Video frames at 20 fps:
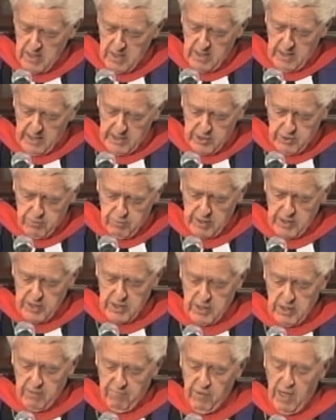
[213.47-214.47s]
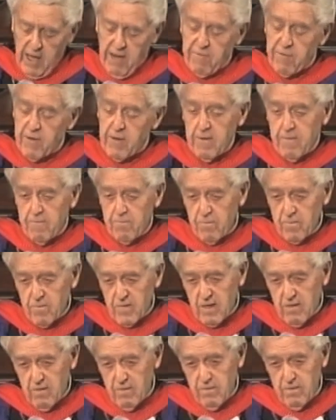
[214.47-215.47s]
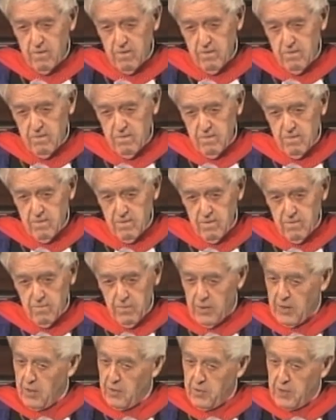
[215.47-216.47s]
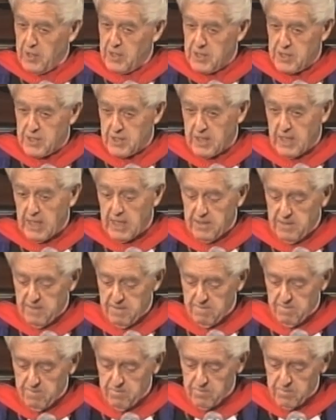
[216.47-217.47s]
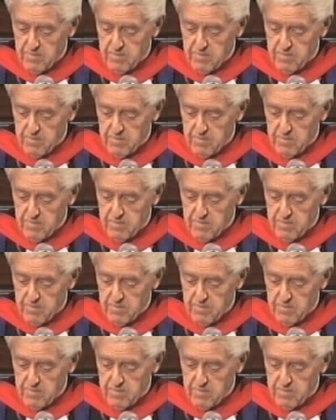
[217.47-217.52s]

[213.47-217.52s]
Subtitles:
and stresses of life with a thin skin.